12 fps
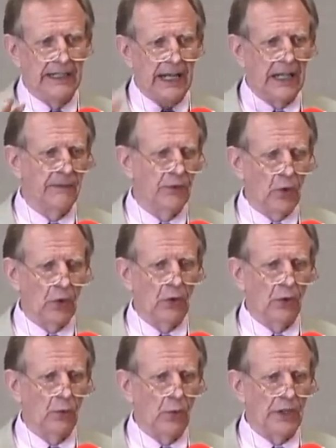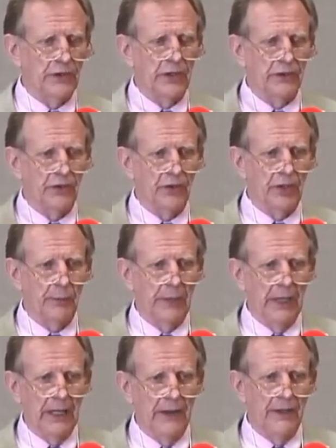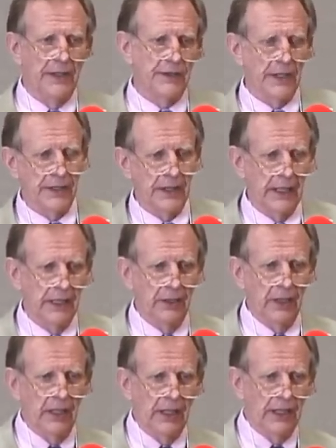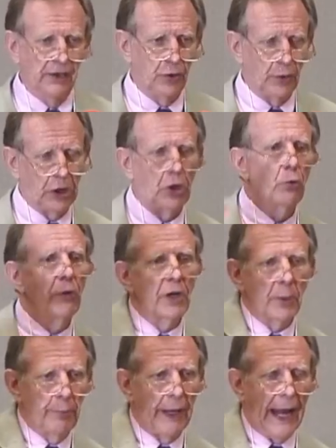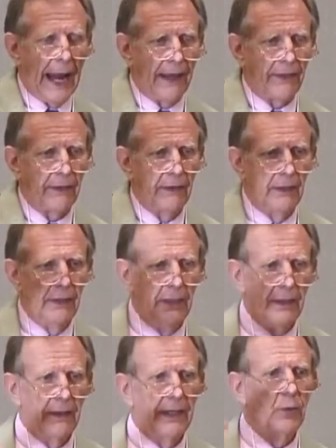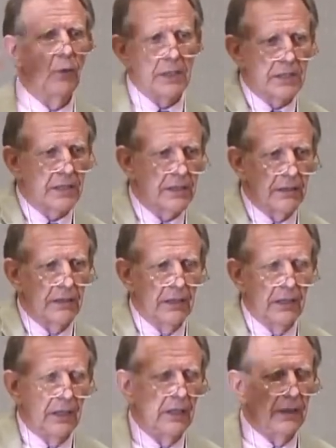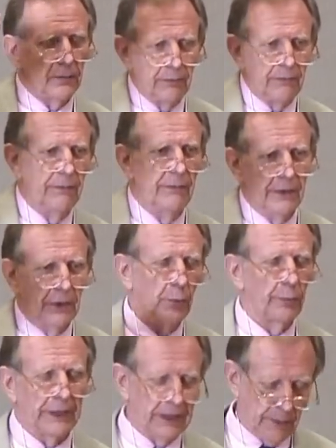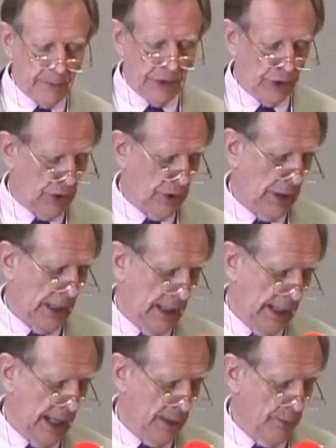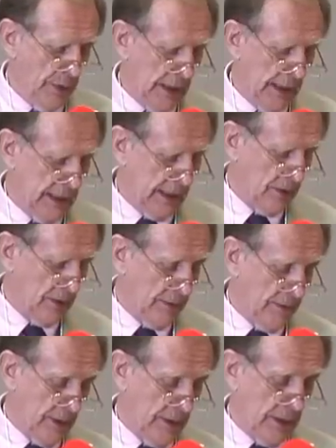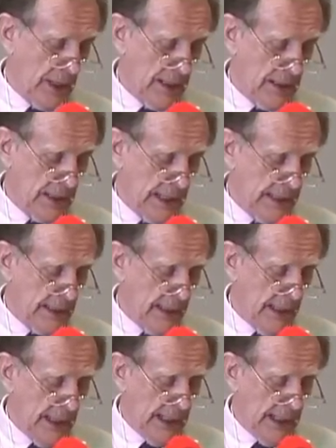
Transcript: Dan Vogel wants to turn him this is in, into a career path that he wants to, you know, become the head money digger of the United States.